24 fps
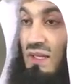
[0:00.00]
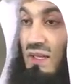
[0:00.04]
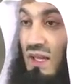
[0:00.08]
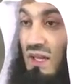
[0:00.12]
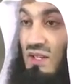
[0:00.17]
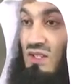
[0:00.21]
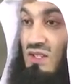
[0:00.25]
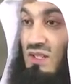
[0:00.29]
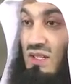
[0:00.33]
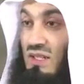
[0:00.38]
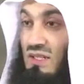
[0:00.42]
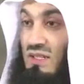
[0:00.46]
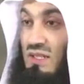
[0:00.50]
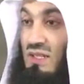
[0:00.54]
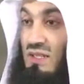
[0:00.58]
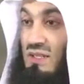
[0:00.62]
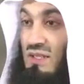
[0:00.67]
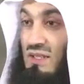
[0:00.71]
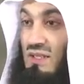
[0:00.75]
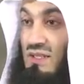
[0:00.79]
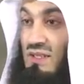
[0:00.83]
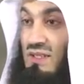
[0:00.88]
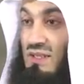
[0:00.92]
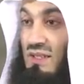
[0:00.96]
he actually
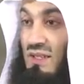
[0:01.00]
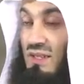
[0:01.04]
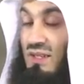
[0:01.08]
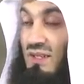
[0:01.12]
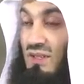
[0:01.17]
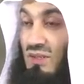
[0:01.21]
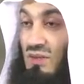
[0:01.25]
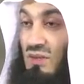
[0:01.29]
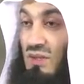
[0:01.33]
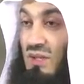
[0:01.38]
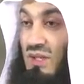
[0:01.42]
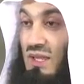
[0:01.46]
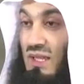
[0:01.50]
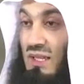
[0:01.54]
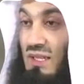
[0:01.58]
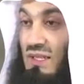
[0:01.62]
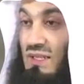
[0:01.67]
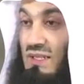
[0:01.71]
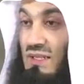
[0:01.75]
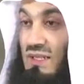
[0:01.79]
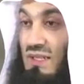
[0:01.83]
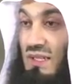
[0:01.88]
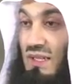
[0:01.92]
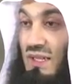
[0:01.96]
teaches good
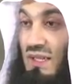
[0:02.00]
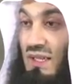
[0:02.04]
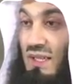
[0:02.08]
things.